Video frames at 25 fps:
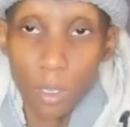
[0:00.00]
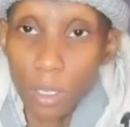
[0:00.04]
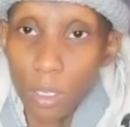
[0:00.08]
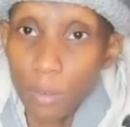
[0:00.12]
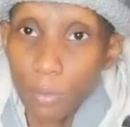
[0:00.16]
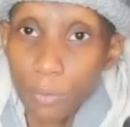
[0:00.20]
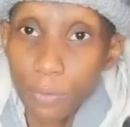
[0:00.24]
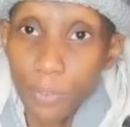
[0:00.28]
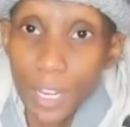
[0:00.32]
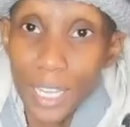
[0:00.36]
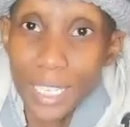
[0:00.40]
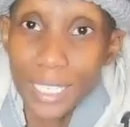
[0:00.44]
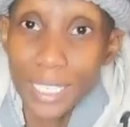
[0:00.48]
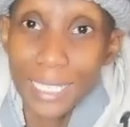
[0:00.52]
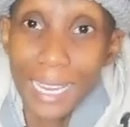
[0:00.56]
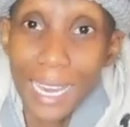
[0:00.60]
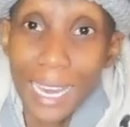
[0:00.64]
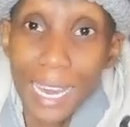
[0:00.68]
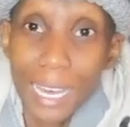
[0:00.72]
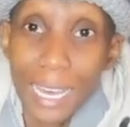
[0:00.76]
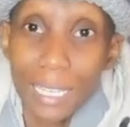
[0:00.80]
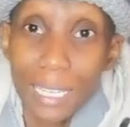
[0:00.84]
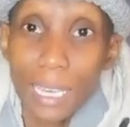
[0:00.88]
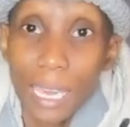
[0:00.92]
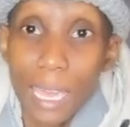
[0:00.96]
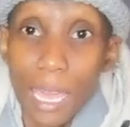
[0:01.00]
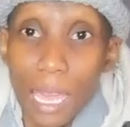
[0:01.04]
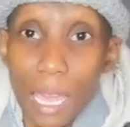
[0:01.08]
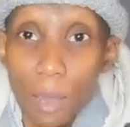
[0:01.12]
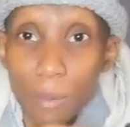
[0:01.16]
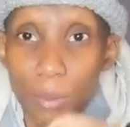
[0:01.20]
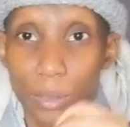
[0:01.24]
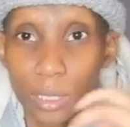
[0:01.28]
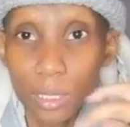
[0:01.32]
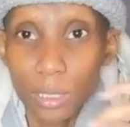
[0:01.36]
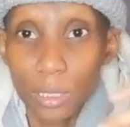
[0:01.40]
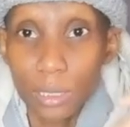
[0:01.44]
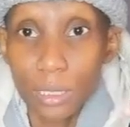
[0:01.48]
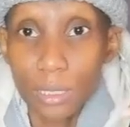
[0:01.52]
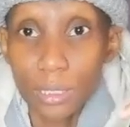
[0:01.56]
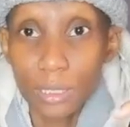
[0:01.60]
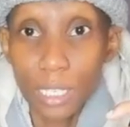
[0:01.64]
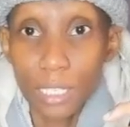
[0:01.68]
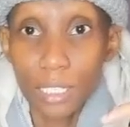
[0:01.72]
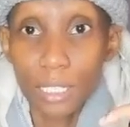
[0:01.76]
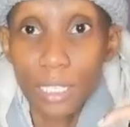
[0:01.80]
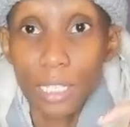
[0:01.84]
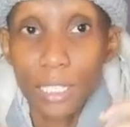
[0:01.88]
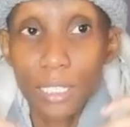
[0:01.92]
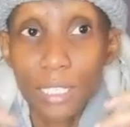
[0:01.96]
finding other apps and
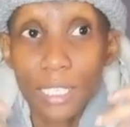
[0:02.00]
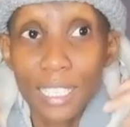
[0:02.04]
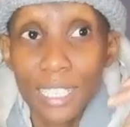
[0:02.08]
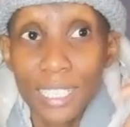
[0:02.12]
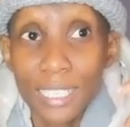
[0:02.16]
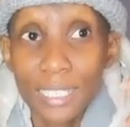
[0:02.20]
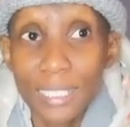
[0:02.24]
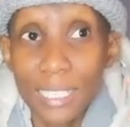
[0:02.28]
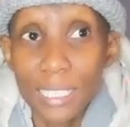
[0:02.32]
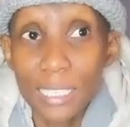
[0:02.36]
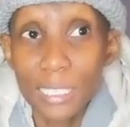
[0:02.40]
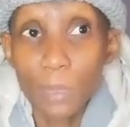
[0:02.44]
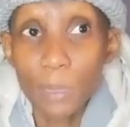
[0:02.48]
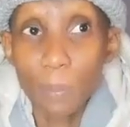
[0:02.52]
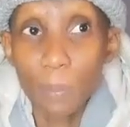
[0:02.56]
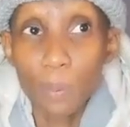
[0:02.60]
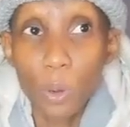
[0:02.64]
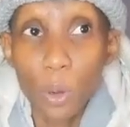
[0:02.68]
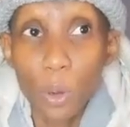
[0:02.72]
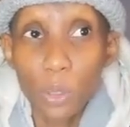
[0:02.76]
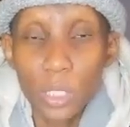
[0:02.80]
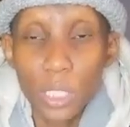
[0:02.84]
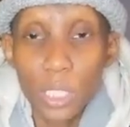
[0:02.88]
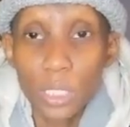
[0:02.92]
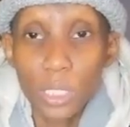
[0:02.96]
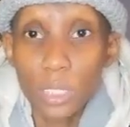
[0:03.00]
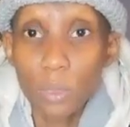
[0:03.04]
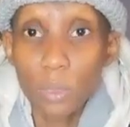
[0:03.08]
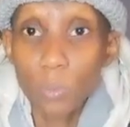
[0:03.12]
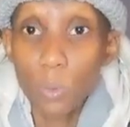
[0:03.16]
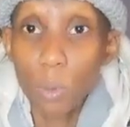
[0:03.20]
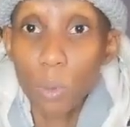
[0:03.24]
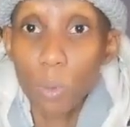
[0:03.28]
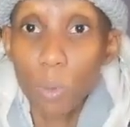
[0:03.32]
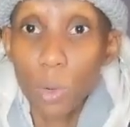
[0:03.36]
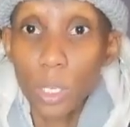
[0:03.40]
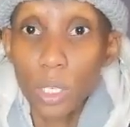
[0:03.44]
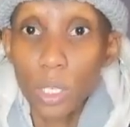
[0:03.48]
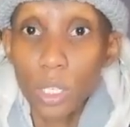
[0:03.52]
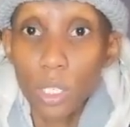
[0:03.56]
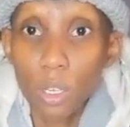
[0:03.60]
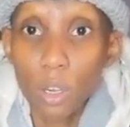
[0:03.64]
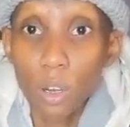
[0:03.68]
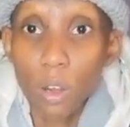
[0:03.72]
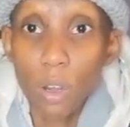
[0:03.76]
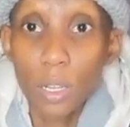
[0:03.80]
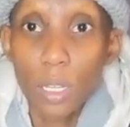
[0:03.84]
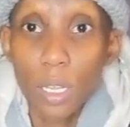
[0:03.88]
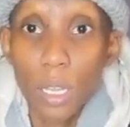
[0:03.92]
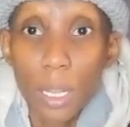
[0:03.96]
things like that. There's a project that we're
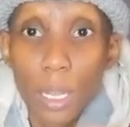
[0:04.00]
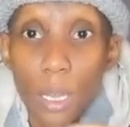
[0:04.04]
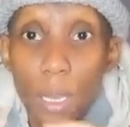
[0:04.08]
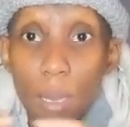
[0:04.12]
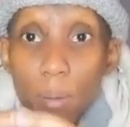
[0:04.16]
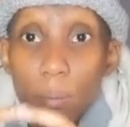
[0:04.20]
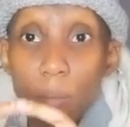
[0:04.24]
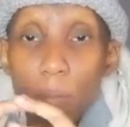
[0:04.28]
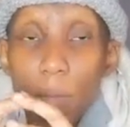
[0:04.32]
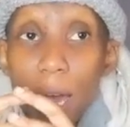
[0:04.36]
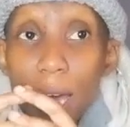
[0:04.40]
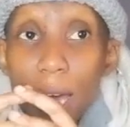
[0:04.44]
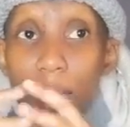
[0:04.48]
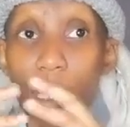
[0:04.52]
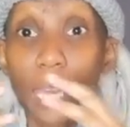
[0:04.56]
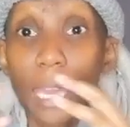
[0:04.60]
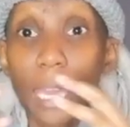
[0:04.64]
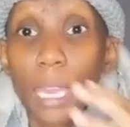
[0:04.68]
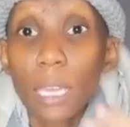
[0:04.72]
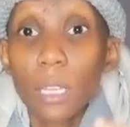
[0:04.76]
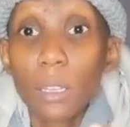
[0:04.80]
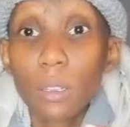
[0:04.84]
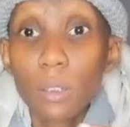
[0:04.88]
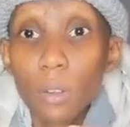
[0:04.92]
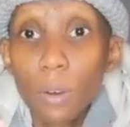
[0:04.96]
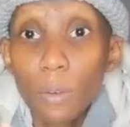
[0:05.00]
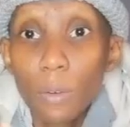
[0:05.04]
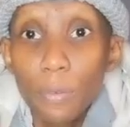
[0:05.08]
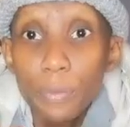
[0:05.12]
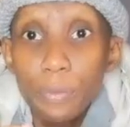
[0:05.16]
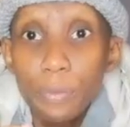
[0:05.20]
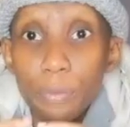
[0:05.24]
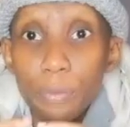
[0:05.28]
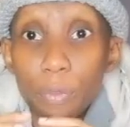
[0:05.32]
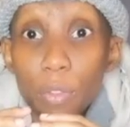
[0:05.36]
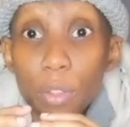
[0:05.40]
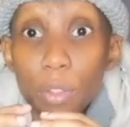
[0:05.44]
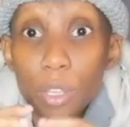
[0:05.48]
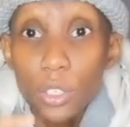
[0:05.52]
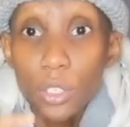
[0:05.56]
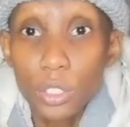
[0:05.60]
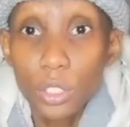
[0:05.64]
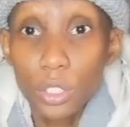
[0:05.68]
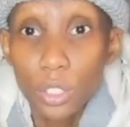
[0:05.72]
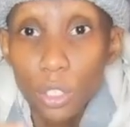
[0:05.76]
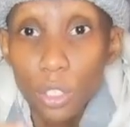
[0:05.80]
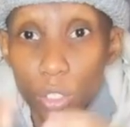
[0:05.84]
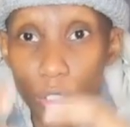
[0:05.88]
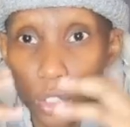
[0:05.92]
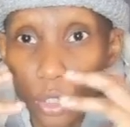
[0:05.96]
working on. By the end of
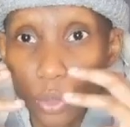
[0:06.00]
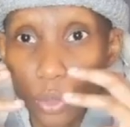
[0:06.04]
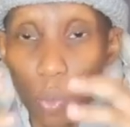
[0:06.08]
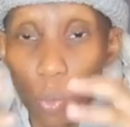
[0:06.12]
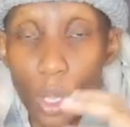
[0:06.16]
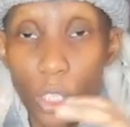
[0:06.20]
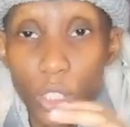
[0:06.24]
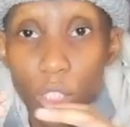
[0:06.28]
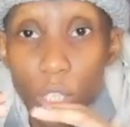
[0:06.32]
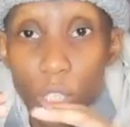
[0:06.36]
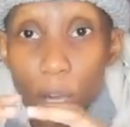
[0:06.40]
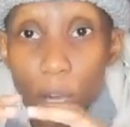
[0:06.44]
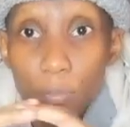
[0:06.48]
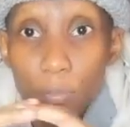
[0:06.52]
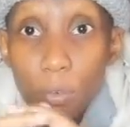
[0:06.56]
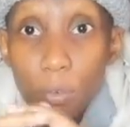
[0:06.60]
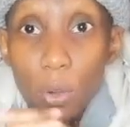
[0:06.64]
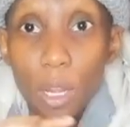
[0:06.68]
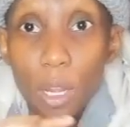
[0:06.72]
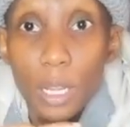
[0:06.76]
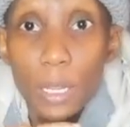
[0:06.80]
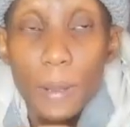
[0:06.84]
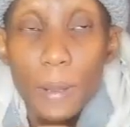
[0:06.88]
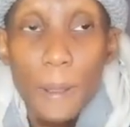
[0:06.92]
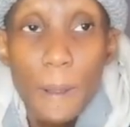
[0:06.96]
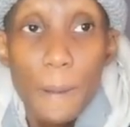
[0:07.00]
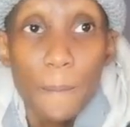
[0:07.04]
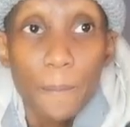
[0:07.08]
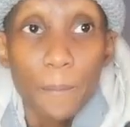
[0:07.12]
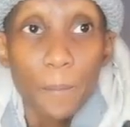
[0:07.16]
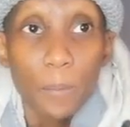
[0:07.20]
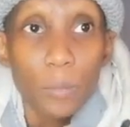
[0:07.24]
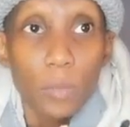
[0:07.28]
this year, just watch out for it.